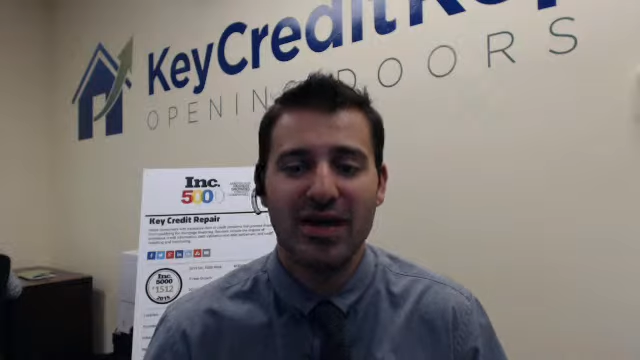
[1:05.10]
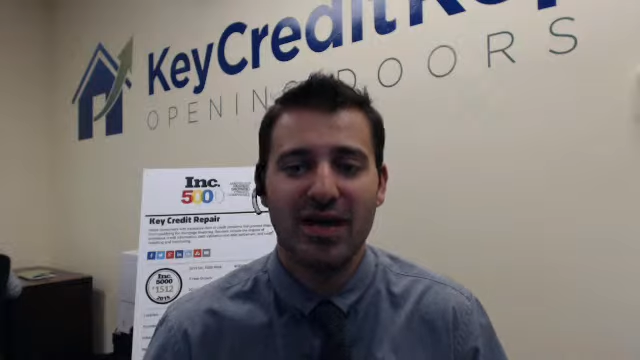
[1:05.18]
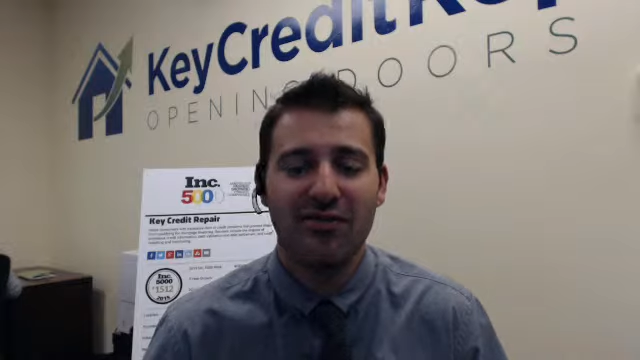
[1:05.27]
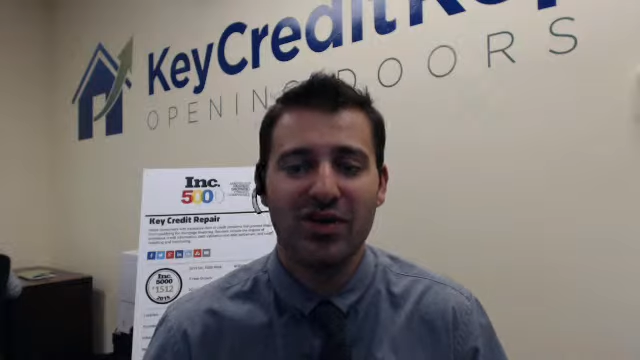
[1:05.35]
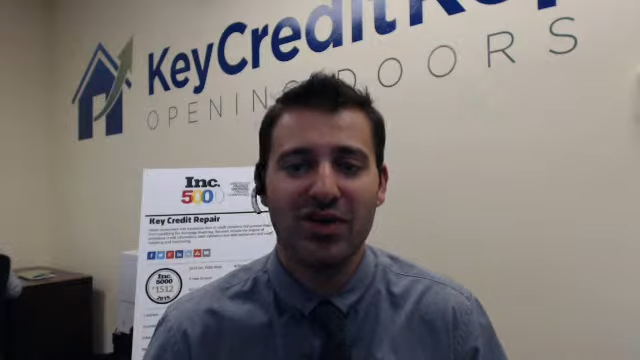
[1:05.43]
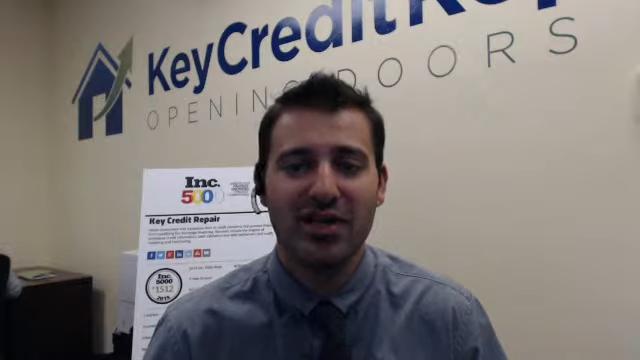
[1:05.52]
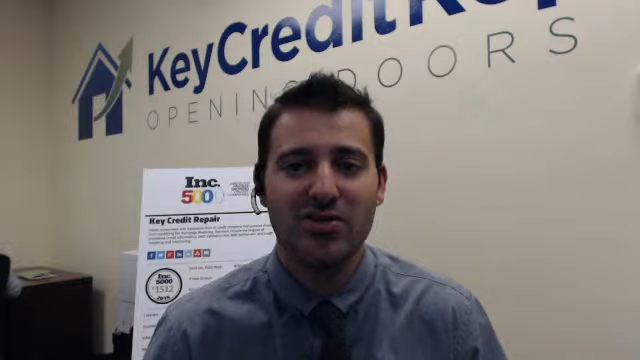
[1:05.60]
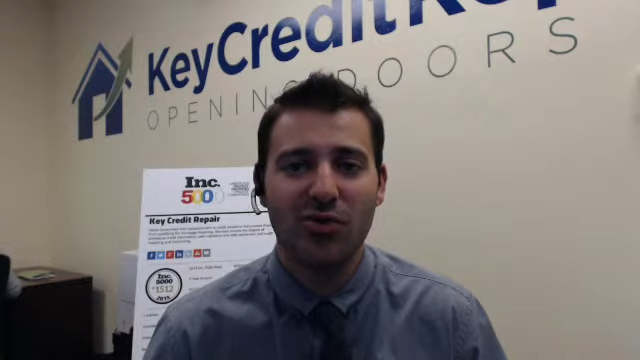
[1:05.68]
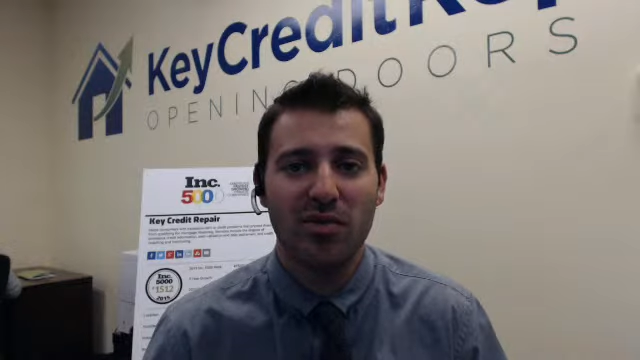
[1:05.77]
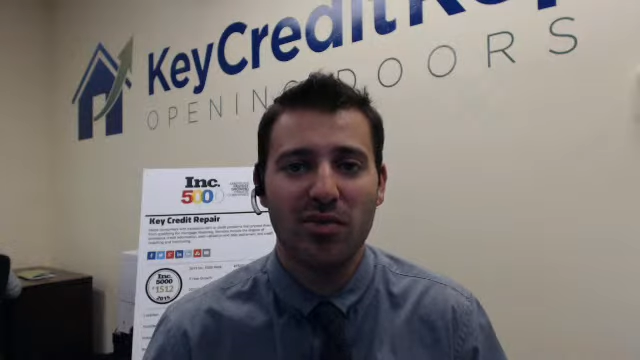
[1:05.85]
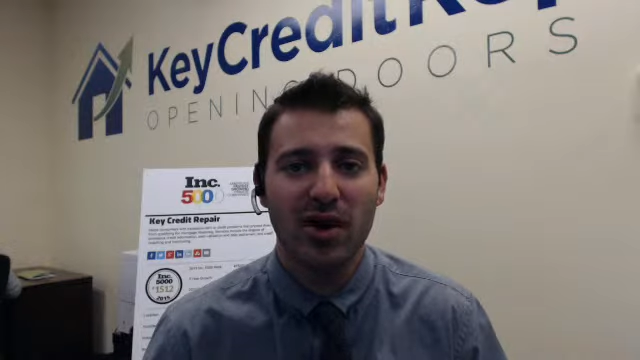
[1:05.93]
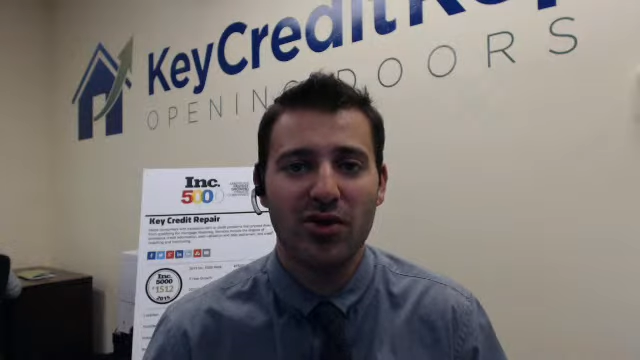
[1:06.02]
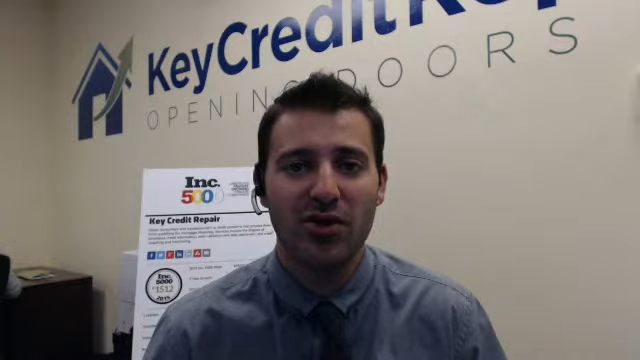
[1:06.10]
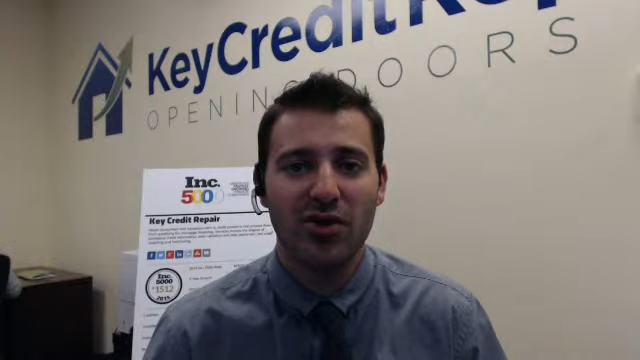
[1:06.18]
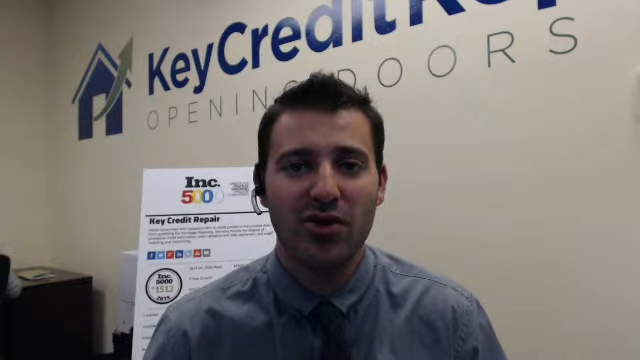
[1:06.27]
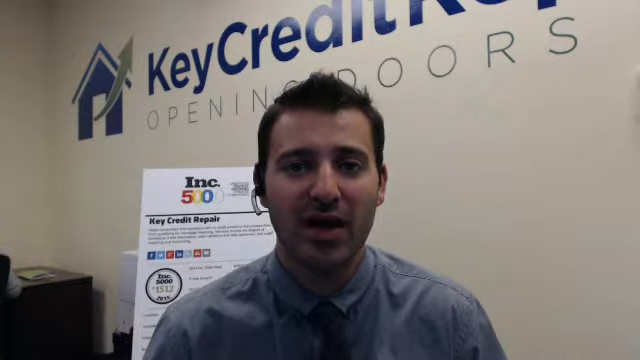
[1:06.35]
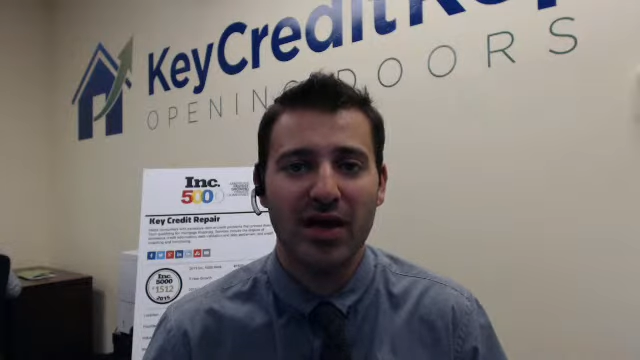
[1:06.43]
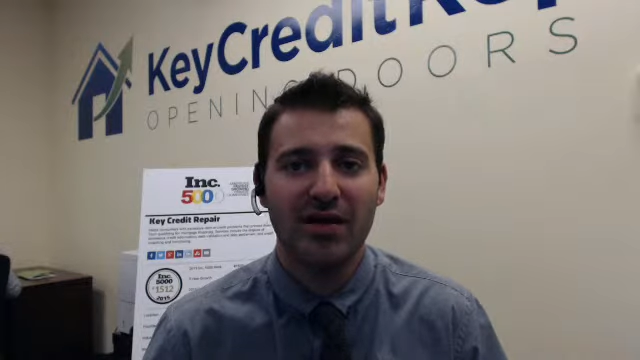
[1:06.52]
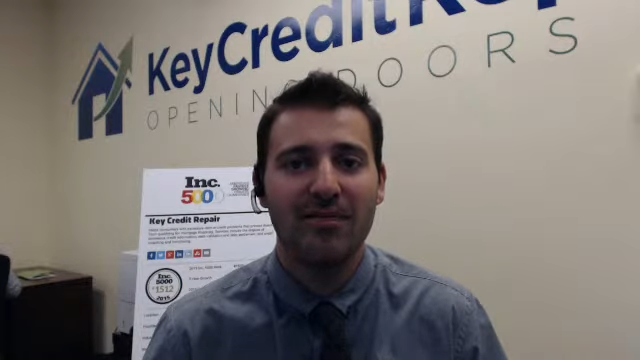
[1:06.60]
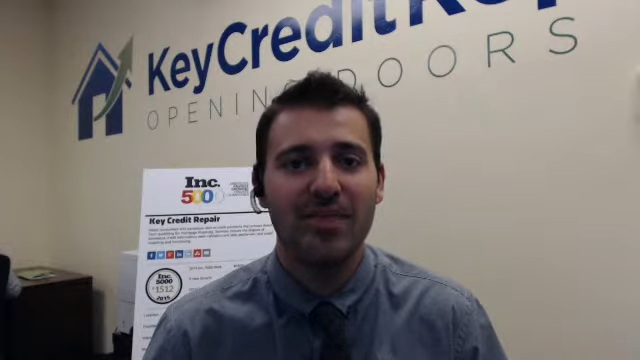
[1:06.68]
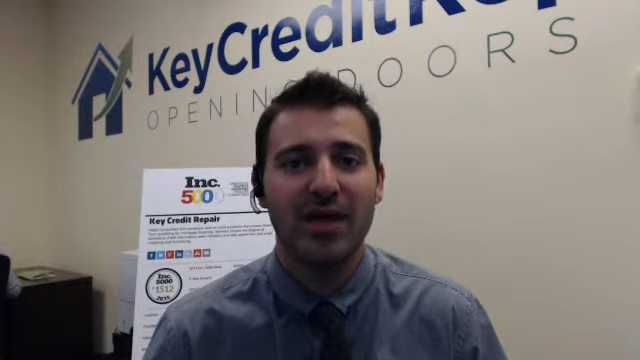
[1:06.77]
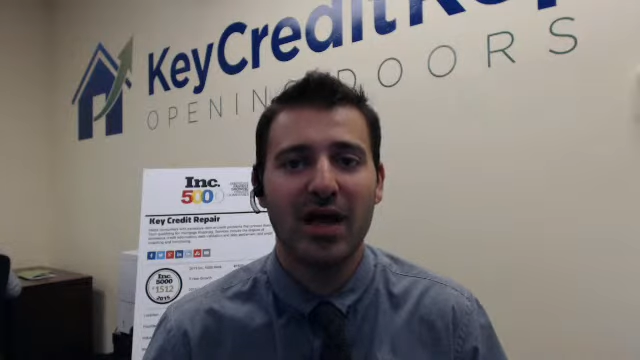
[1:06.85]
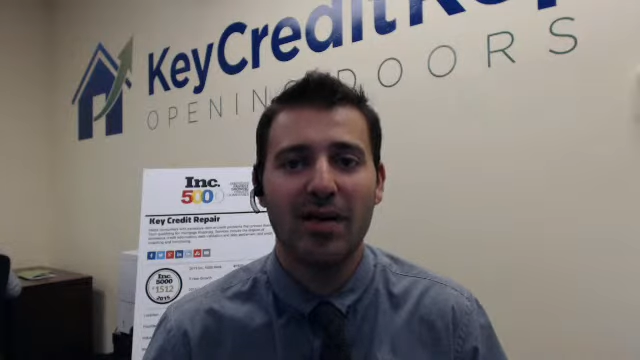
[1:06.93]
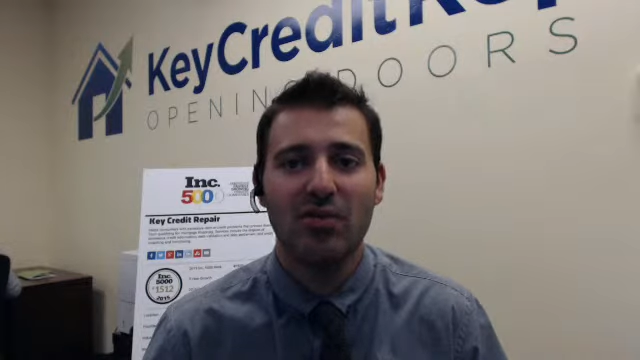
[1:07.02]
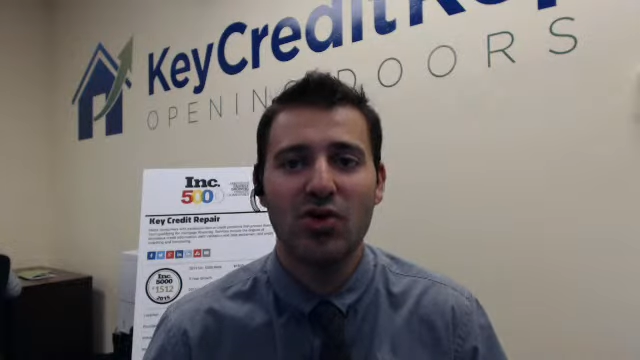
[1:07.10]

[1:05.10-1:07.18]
Uh, if you need to repair your credit, um,